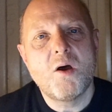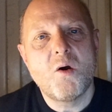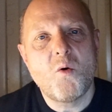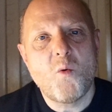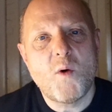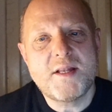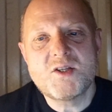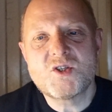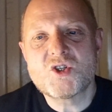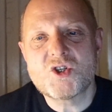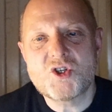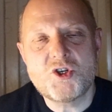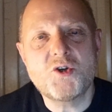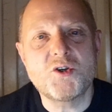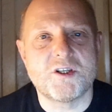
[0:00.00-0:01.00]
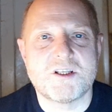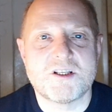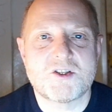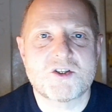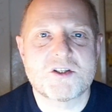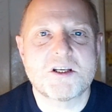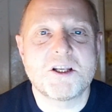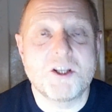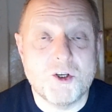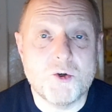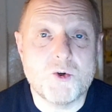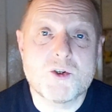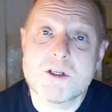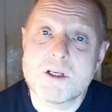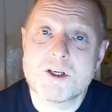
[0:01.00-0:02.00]
when students
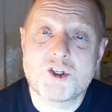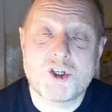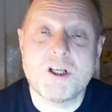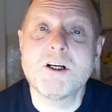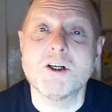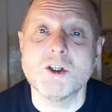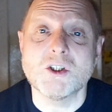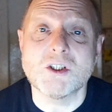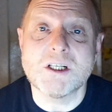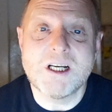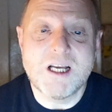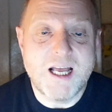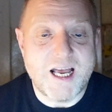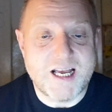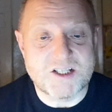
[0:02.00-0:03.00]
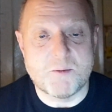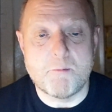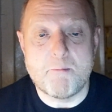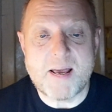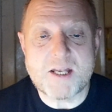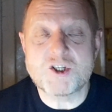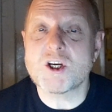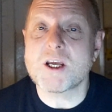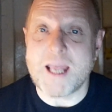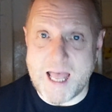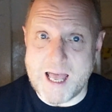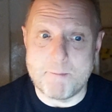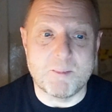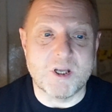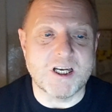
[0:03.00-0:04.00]
use Qigong as a magic
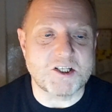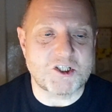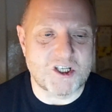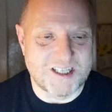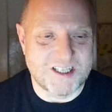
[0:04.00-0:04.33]
amulet.